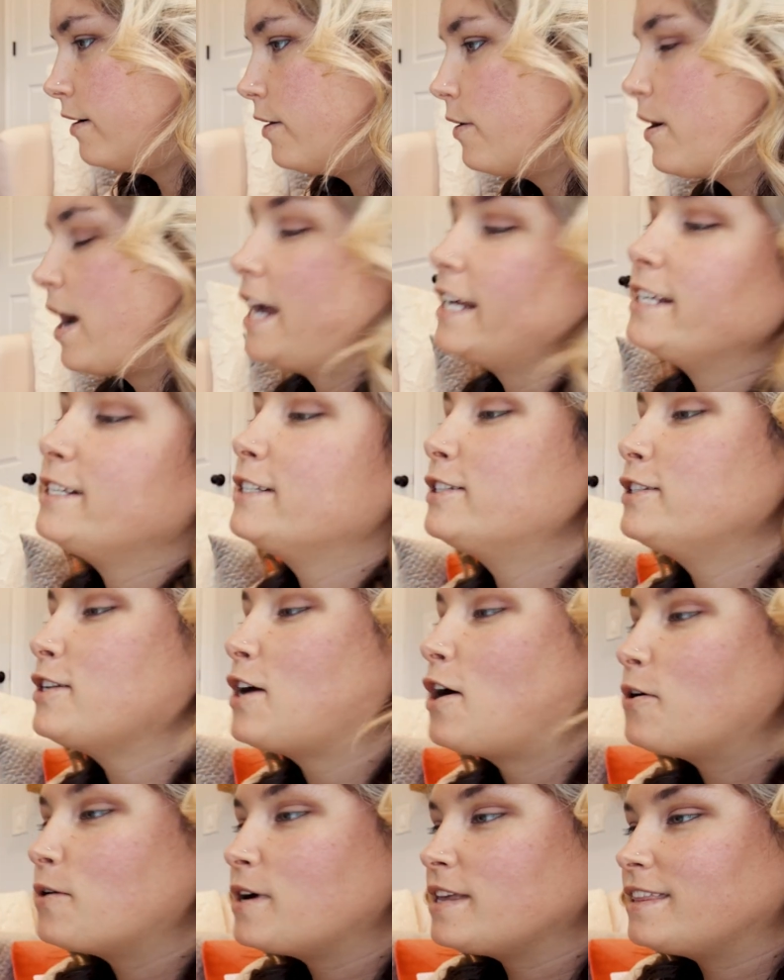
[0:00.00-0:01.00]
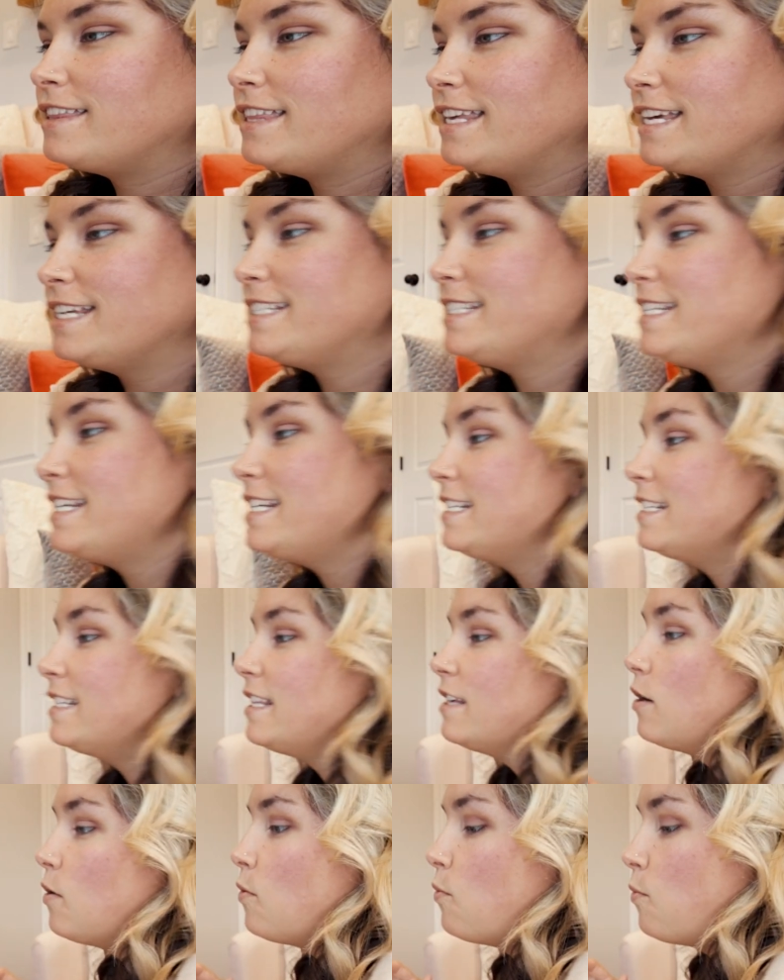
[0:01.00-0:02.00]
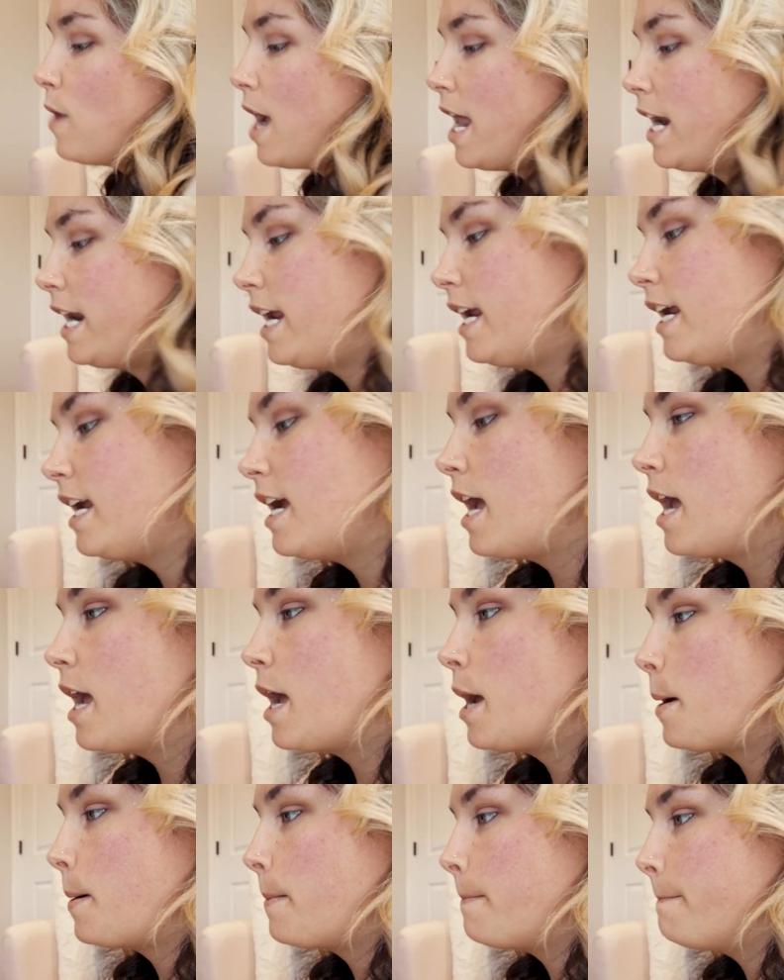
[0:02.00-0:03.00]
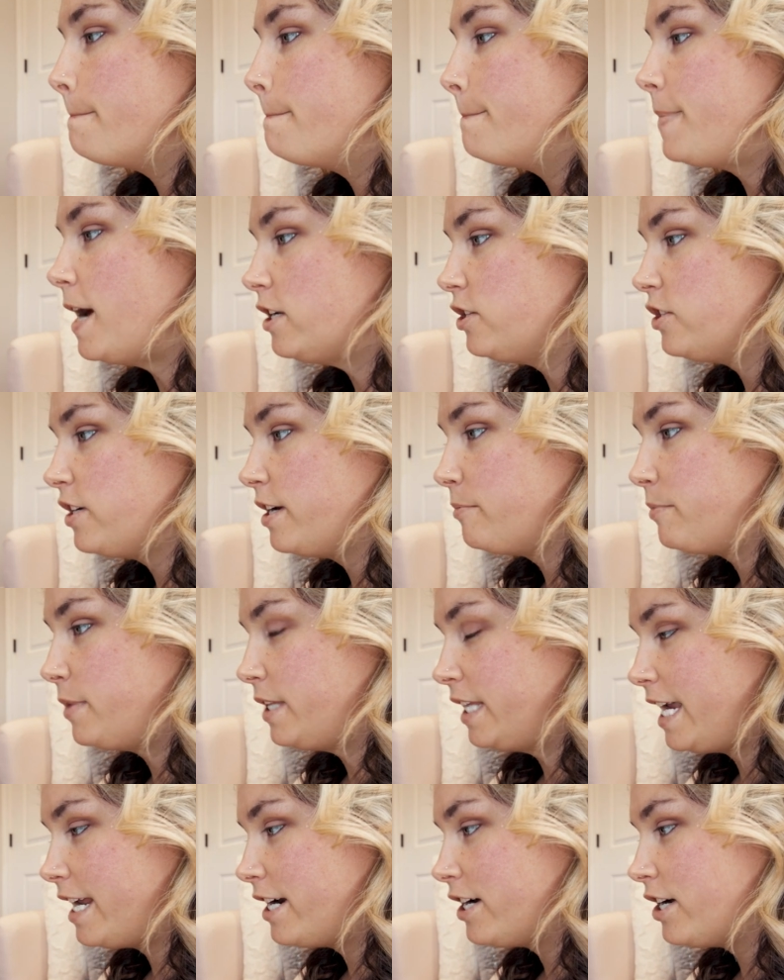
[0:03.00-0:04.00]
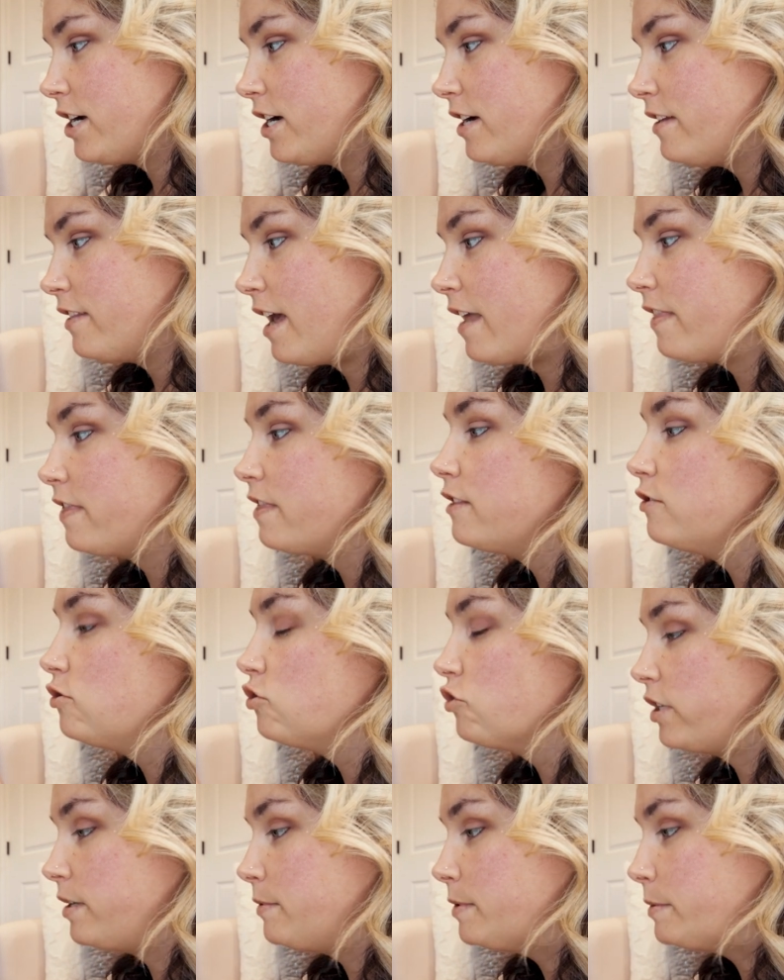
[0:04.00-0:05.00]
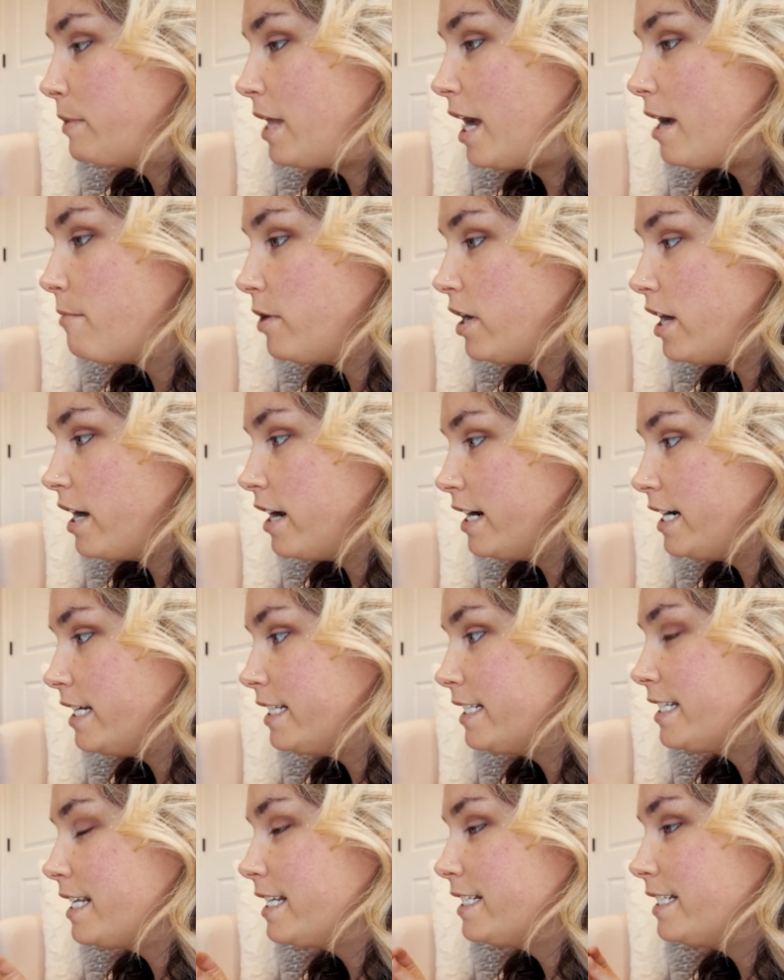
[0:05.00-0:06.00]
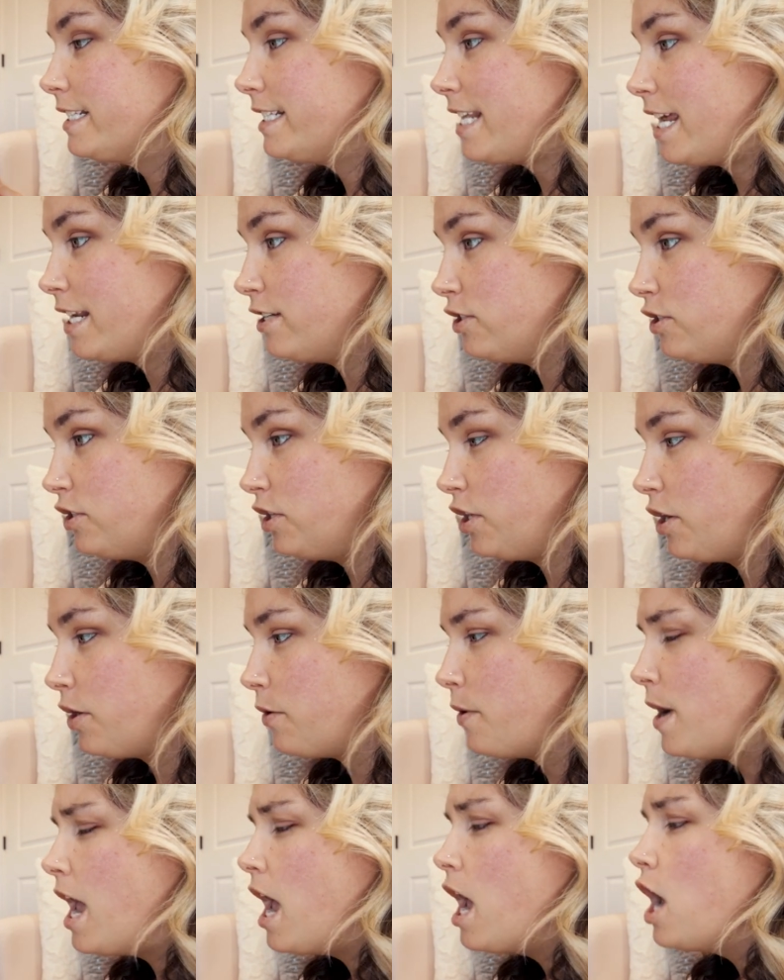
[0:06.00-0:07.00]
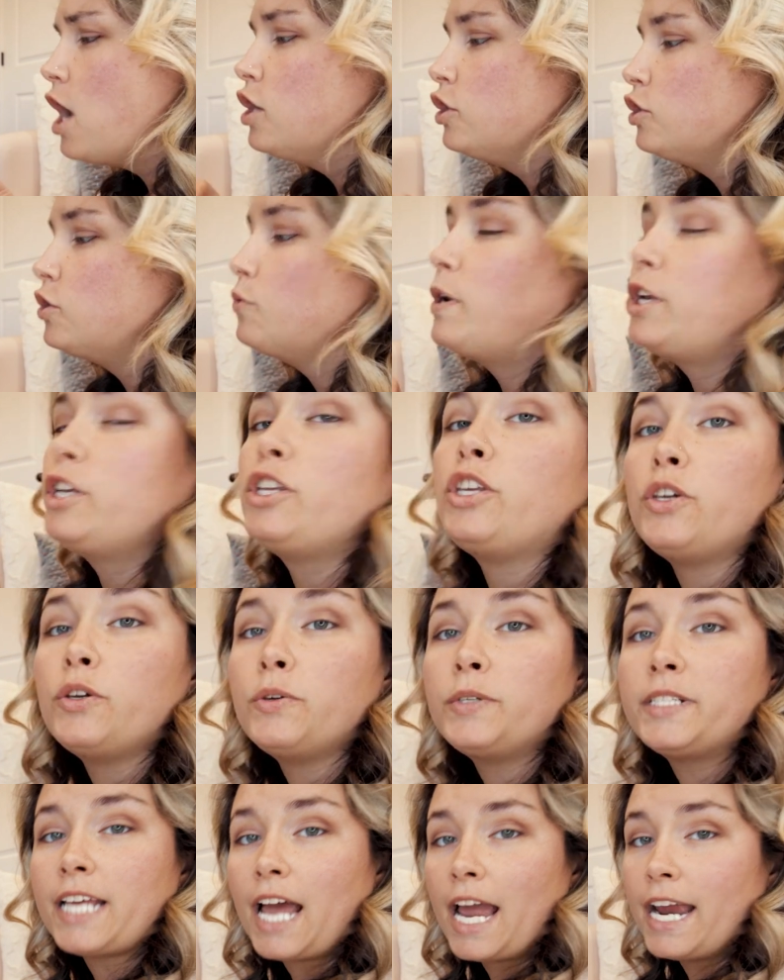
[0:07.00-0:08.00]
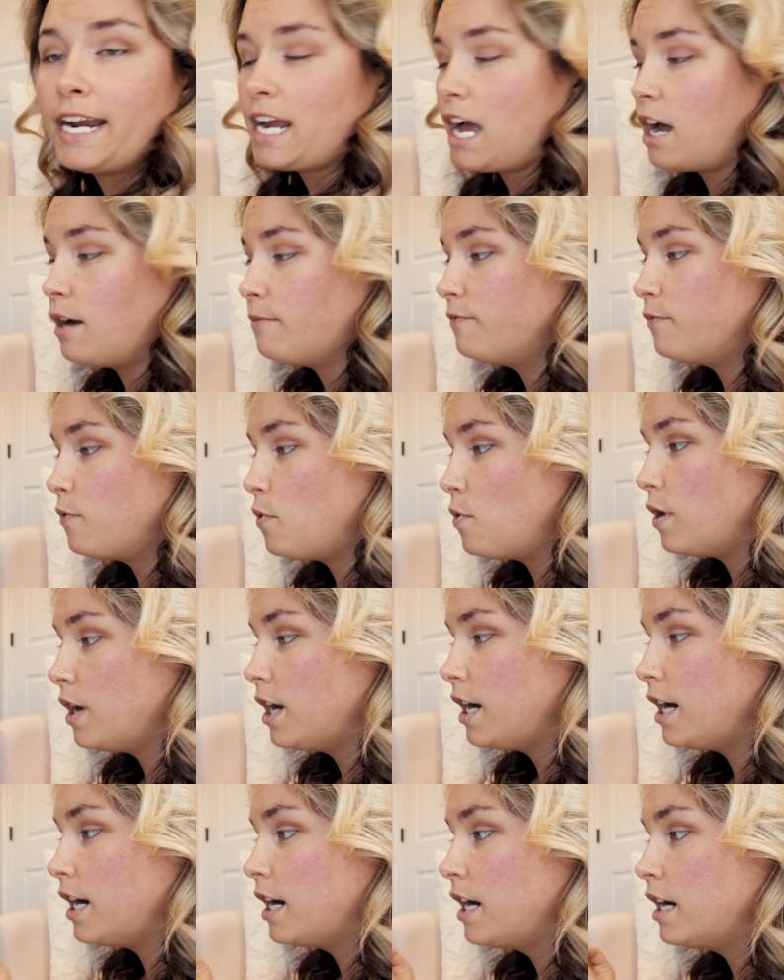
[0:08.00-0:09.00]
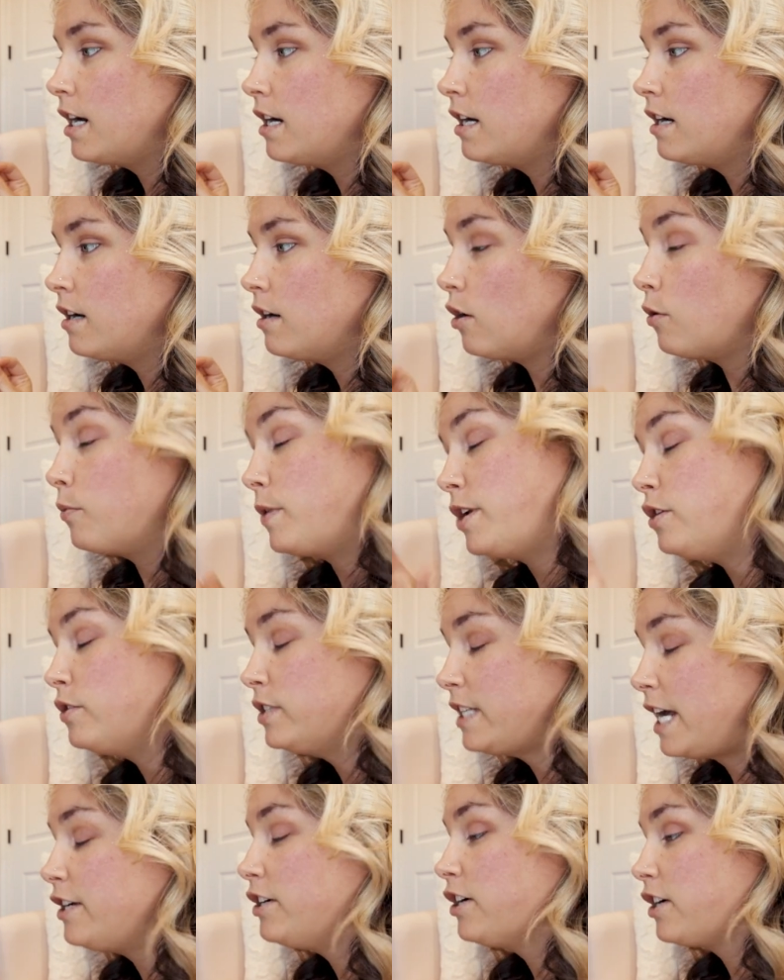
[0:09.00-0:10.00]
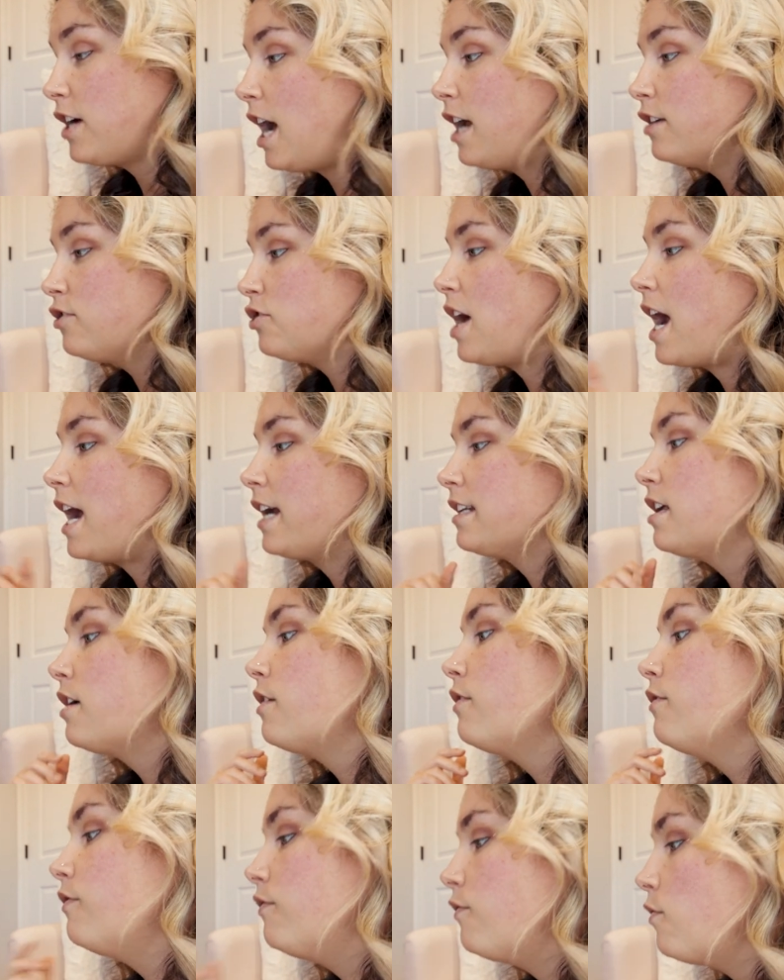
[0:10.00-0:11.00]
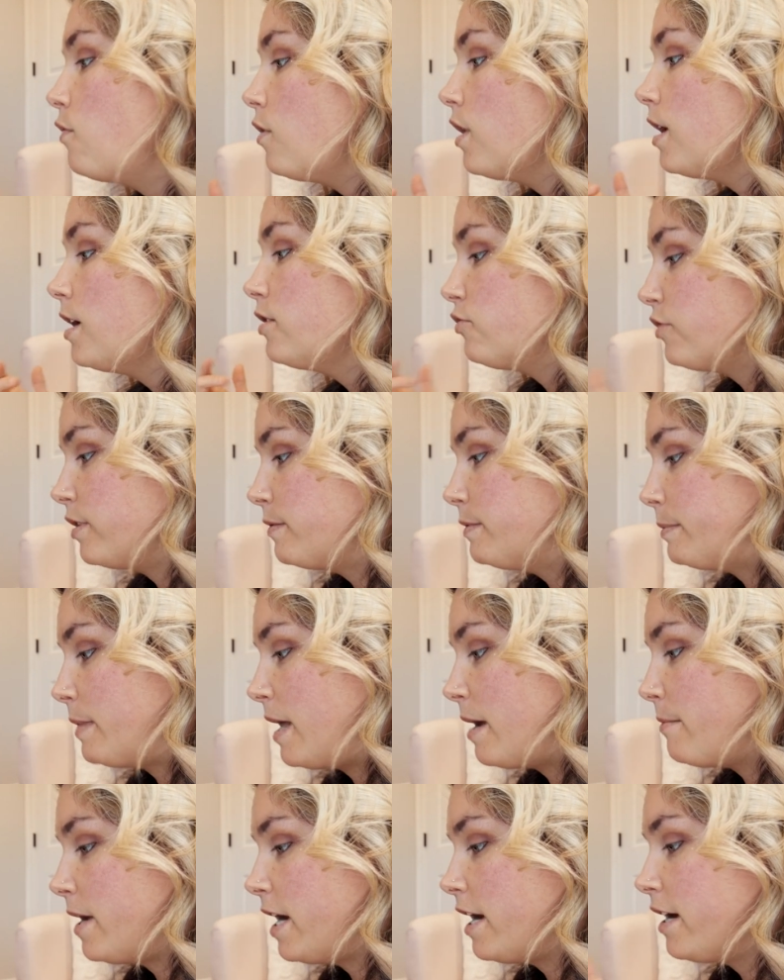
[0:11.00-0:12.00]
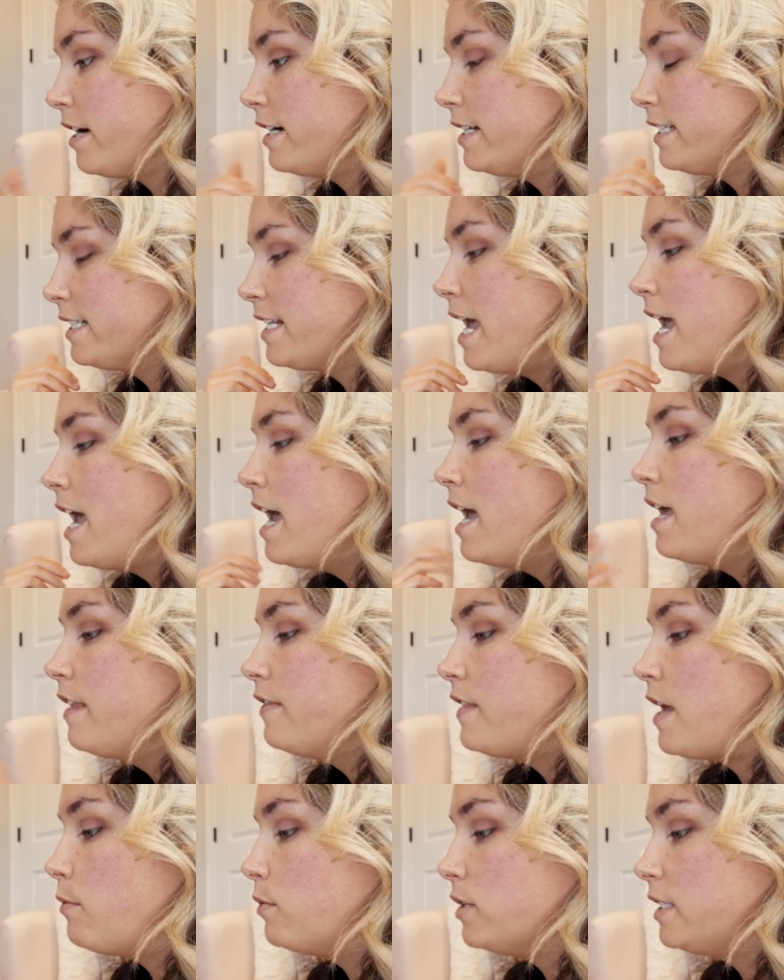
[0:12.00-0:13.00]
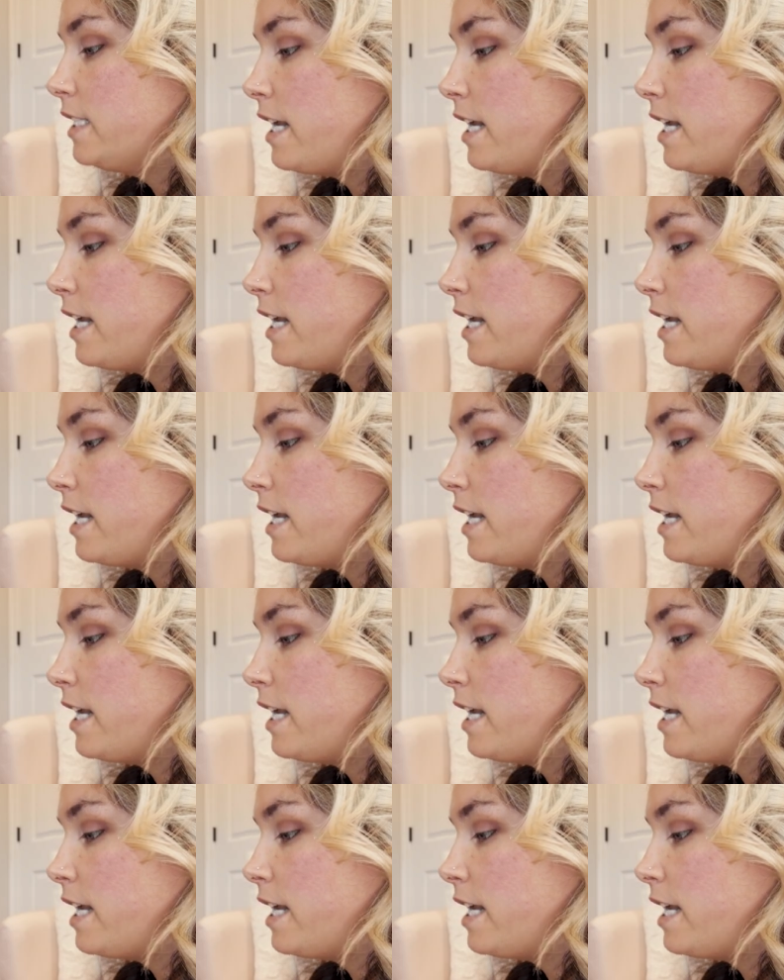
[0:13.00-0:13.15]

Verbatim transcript: Okay, so this is the wedding budget planner that Dreams Playa Mujeres sends to you. So when you sign up for, or when you sign your contract for Dreams Playa Mujeres, they will